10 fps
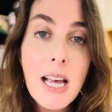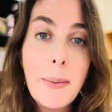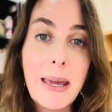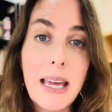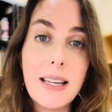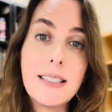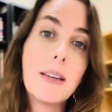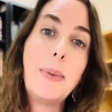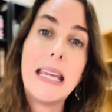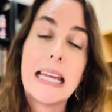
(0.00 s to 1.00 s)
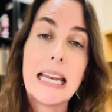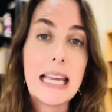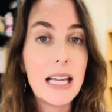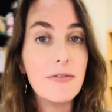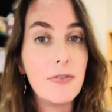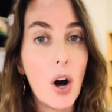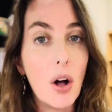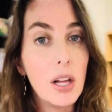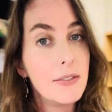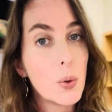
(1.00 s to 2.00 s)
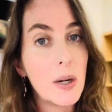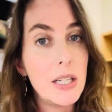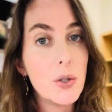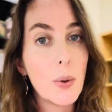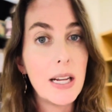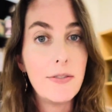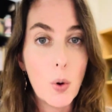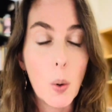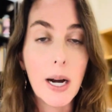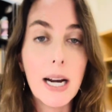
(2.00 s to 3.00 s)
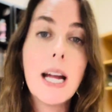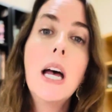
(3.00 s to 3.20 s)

because beginning in fall of 2024,